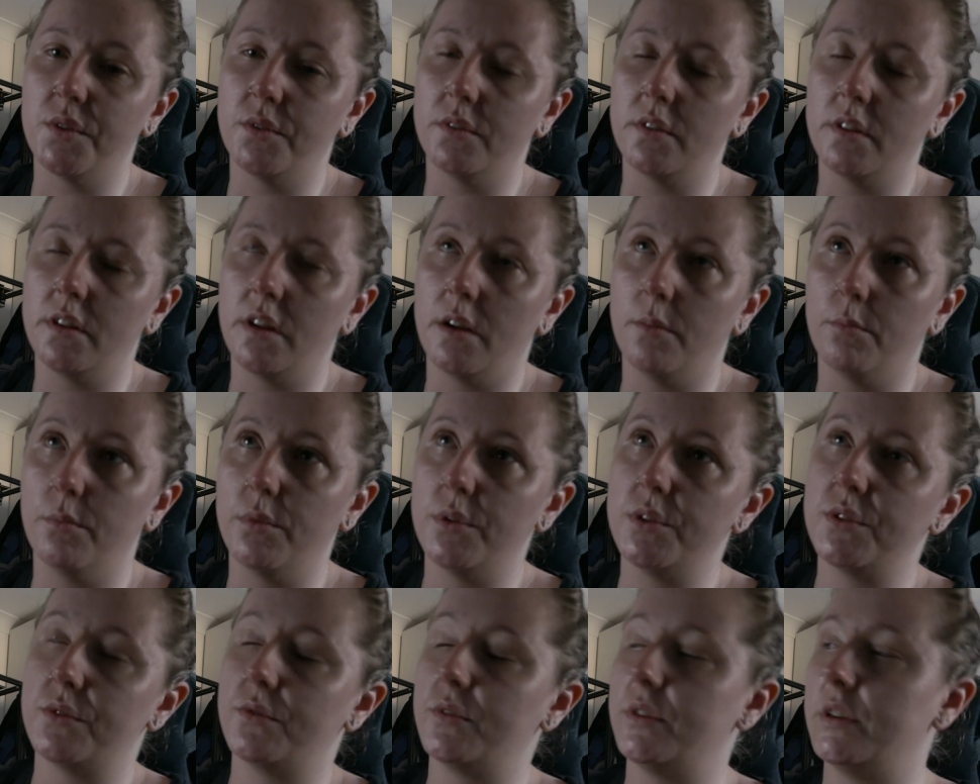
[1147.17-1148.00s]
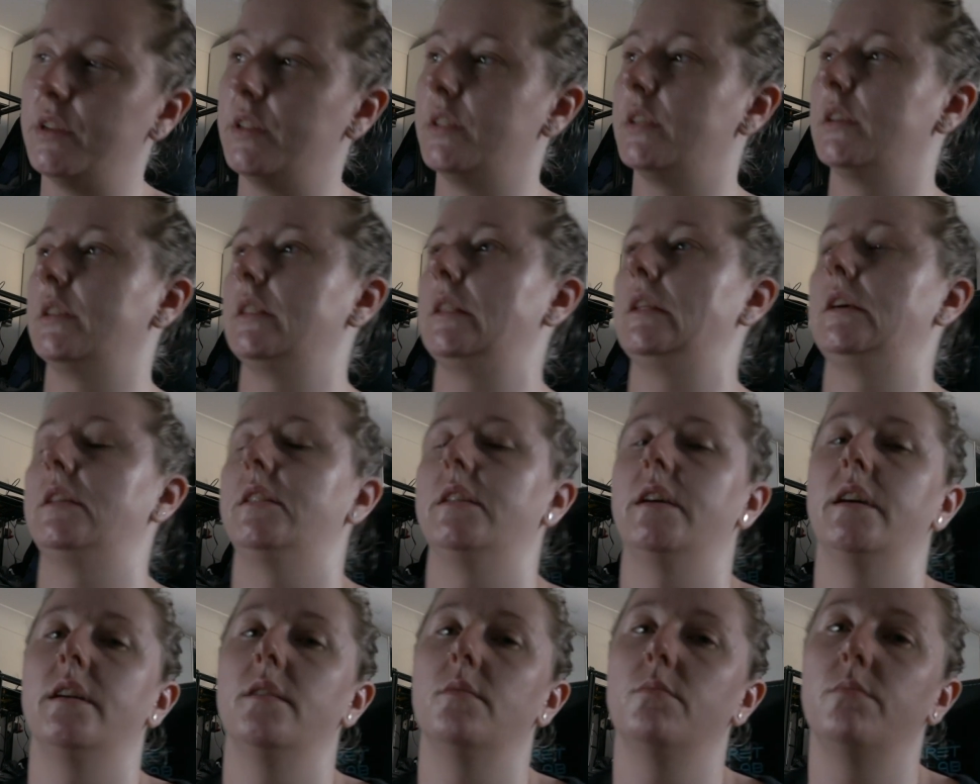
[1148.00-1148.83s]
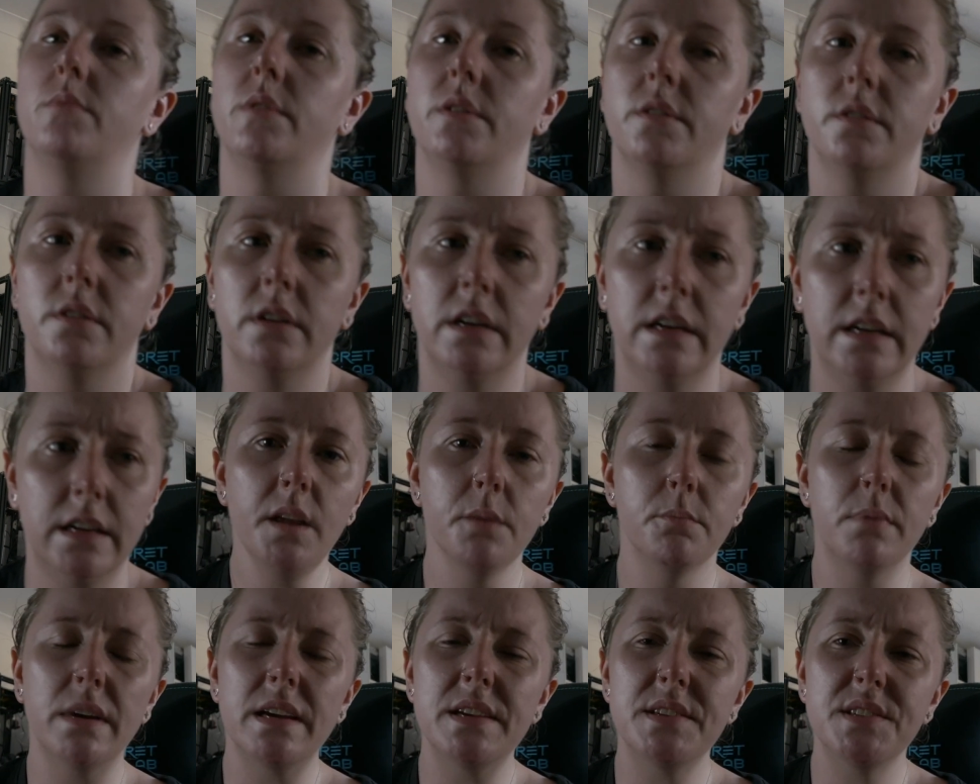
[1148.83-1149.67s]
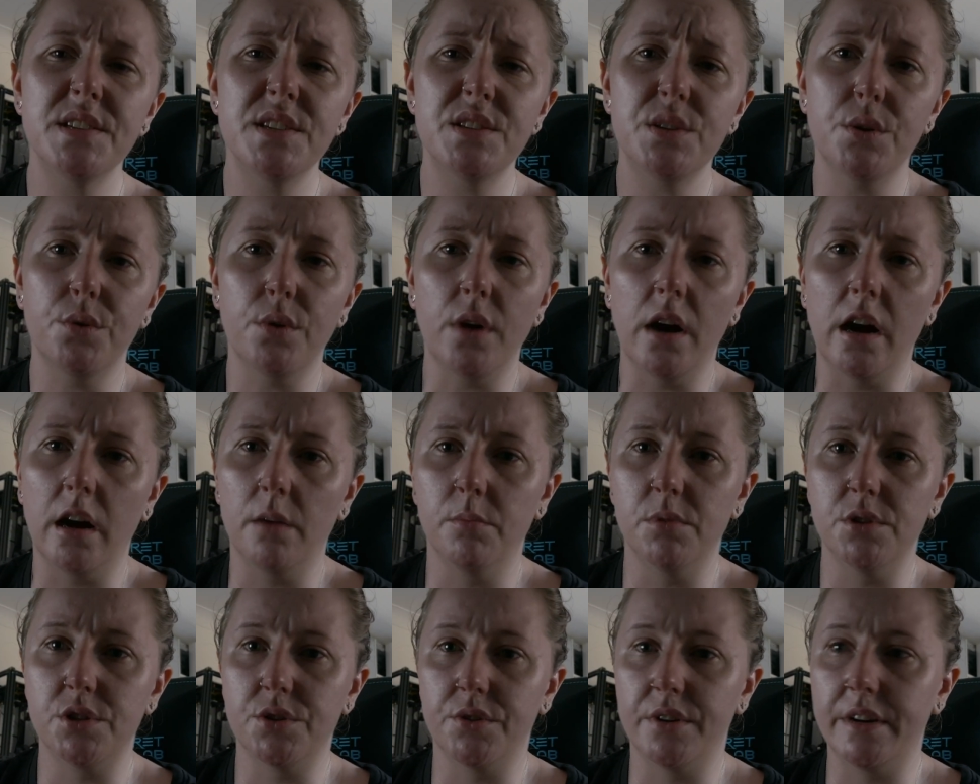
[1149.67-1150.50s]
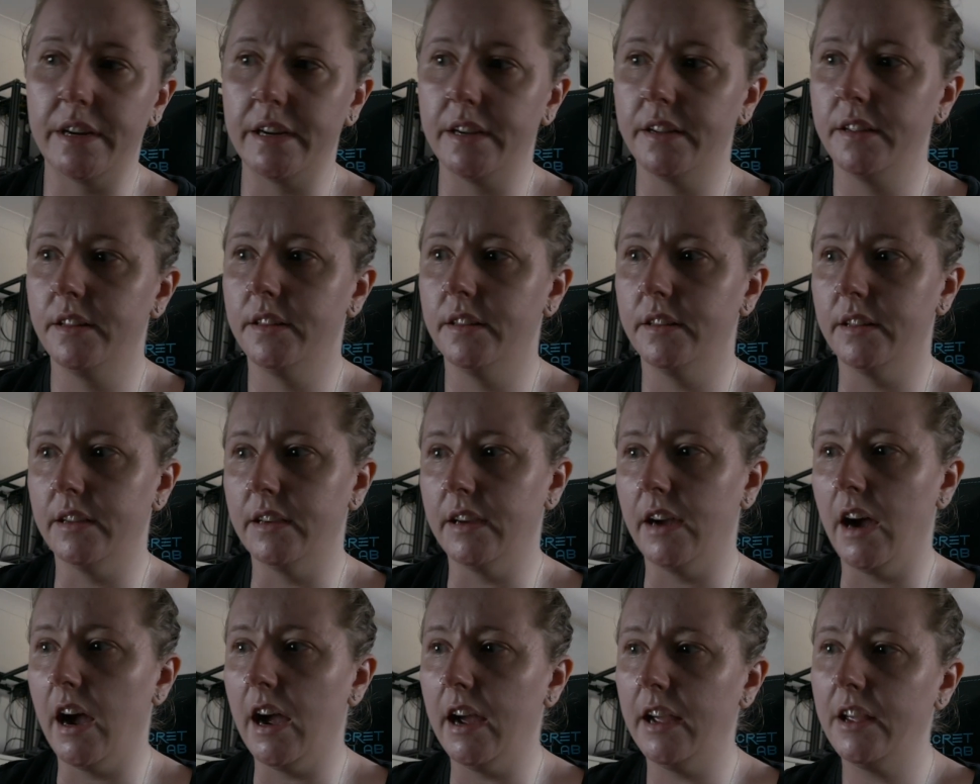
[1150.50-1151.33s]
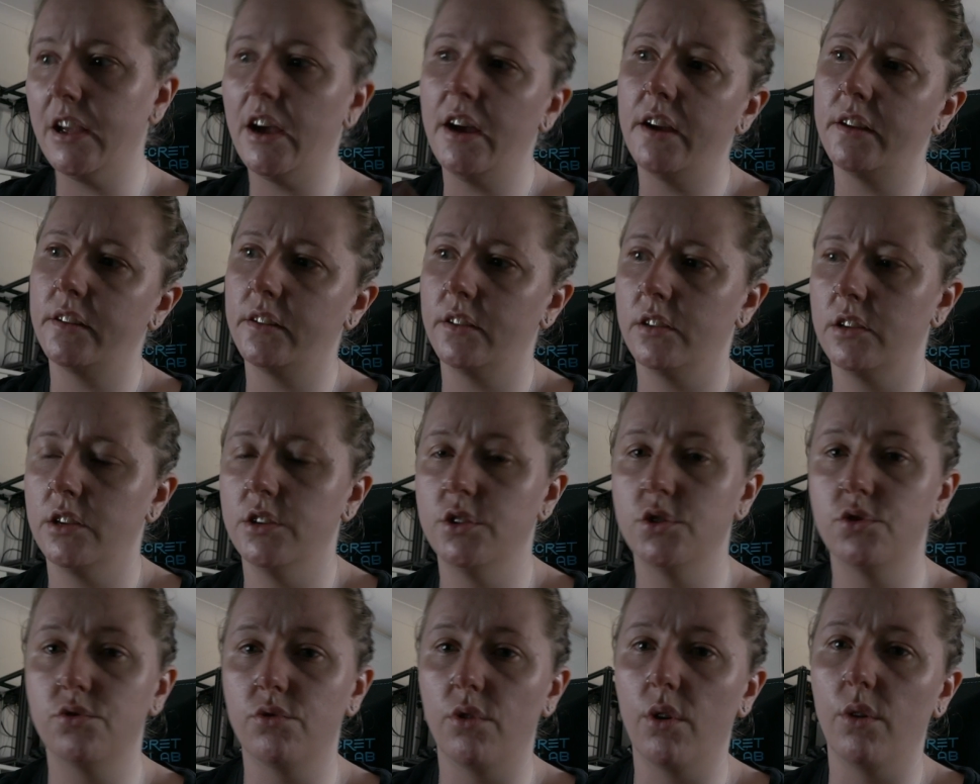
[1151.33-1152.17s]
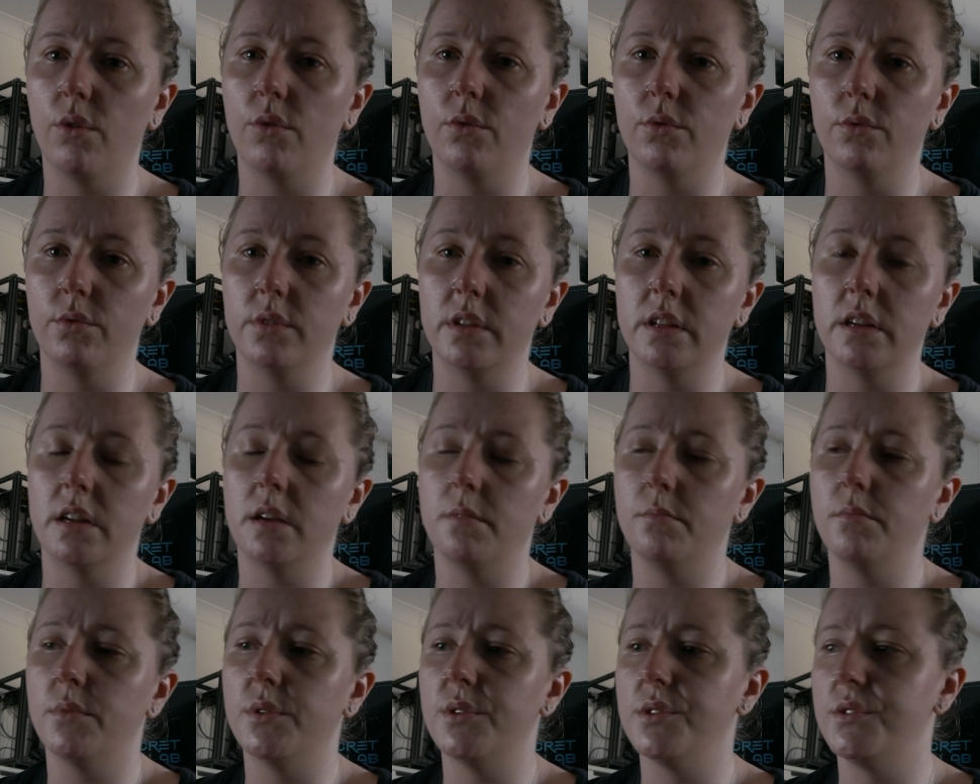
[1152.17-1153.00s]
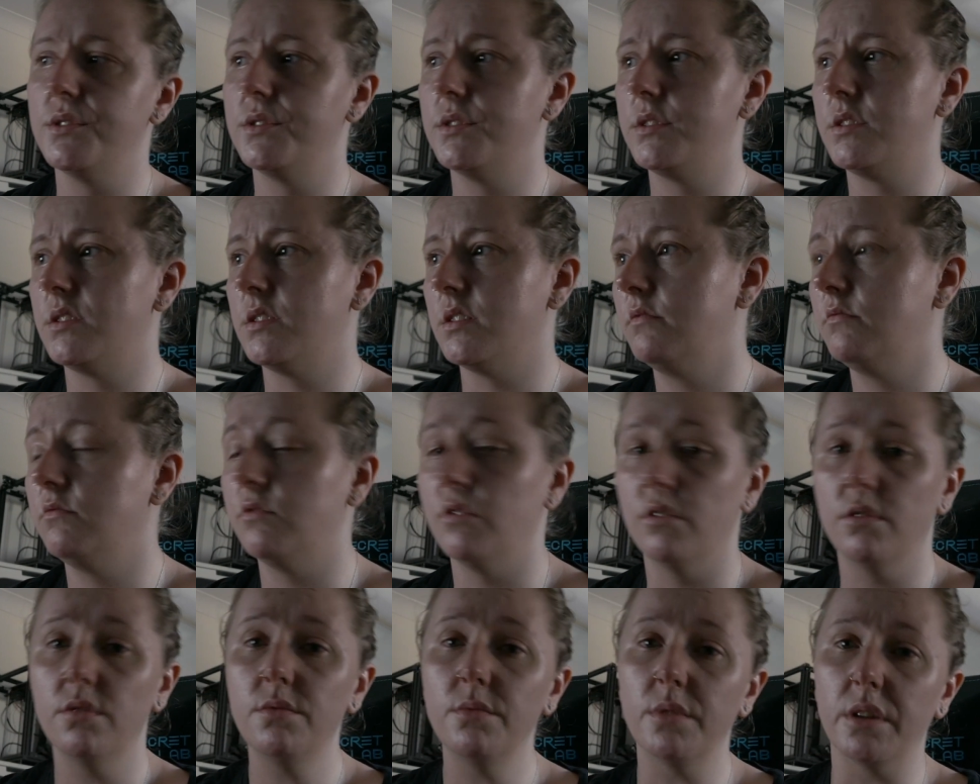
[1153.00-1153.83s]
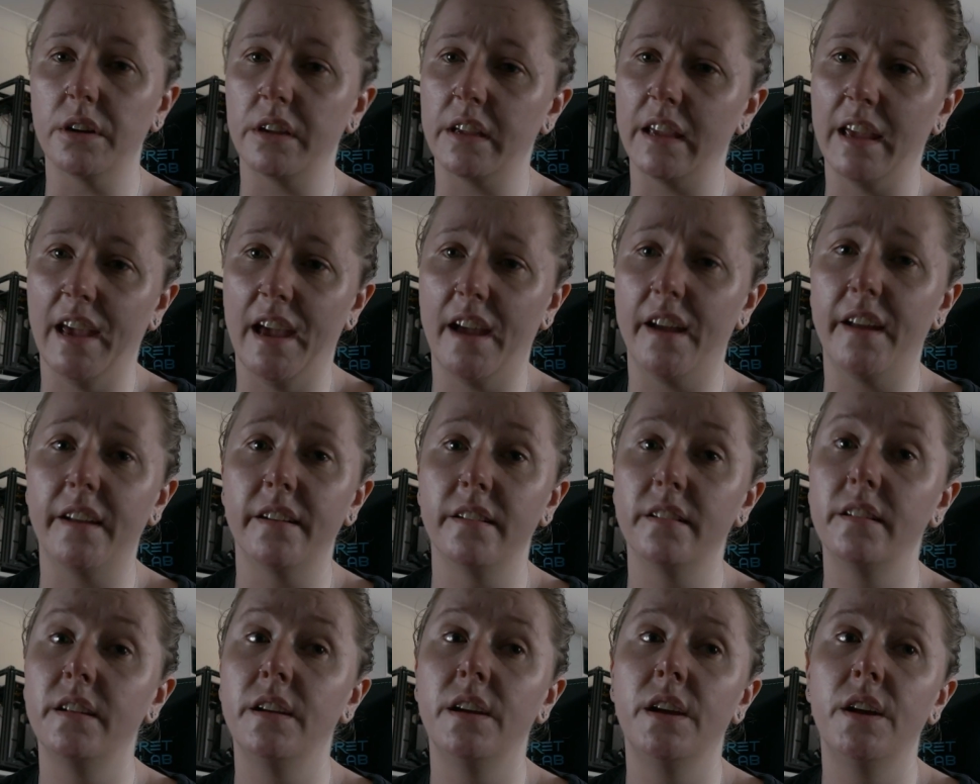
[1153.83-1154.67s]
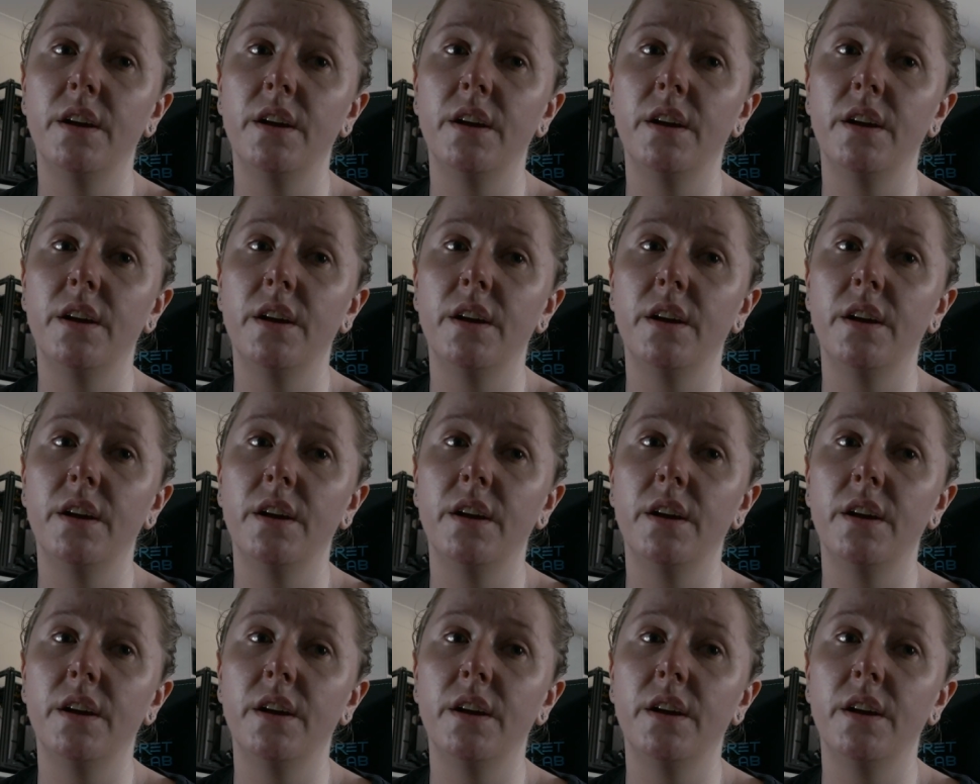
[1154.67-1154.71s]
on the numbers or anything like that, but because they're so arbitrary, like I can't control the numbers, no one can.